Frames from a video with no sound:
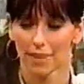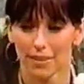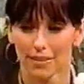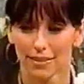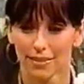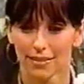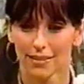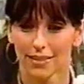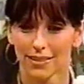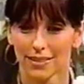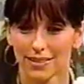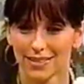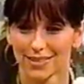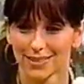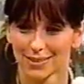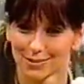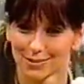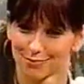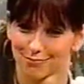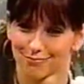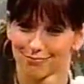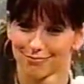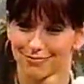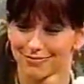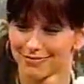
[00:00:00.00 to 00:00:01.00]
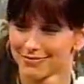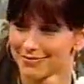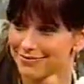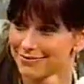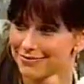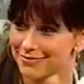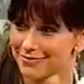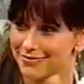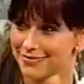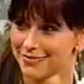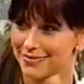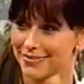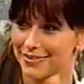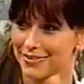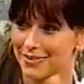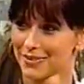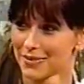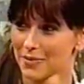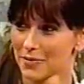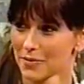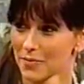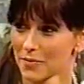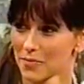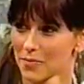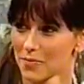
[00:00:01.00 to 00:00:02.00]
You know, you can pretty much buy
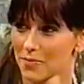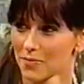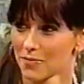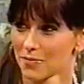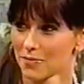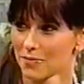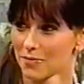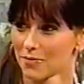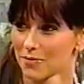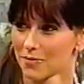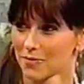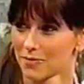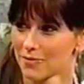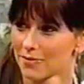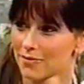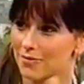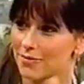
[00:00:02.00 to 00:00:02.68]
what you want for yourself.